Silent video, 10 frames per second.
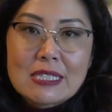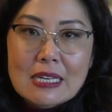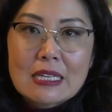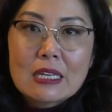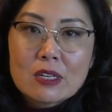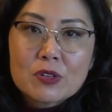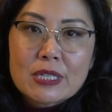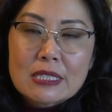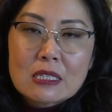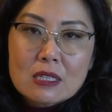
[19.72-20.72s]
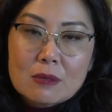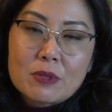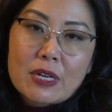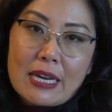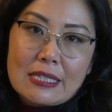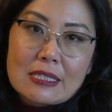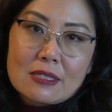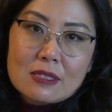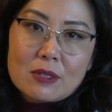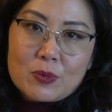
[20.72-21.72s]
steady increase in the number of
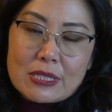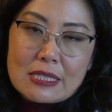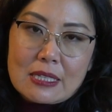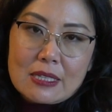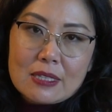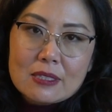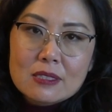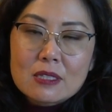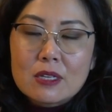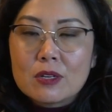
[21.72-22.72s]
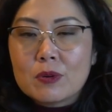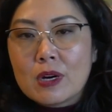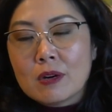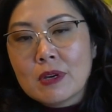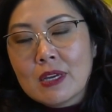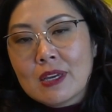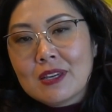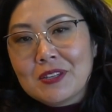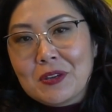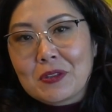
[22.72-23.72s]
cases that we're seeing. And so, uh,
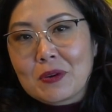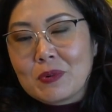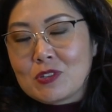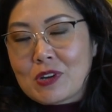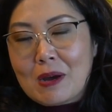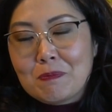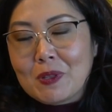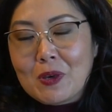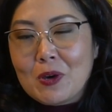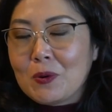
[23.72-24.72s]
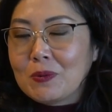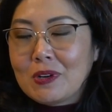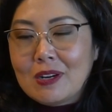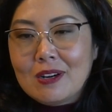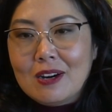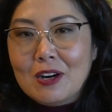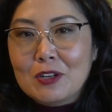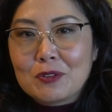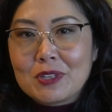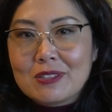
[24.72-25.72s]
you know, that we dropped below uh,
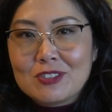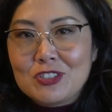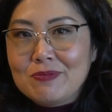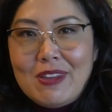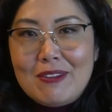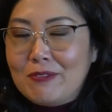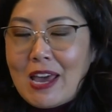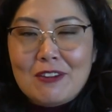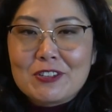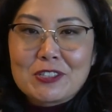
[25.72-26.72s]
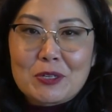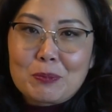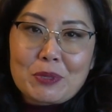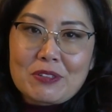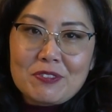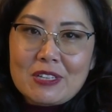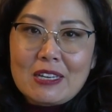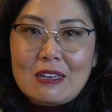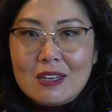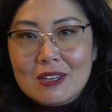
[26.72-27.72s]
100 ever so
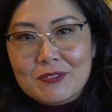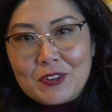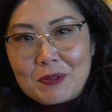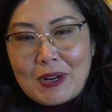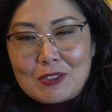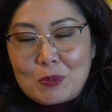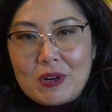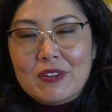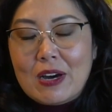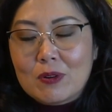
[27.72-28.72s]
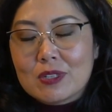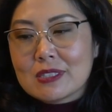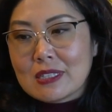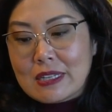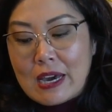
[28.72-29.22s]
briefly um, for about 12 hours, and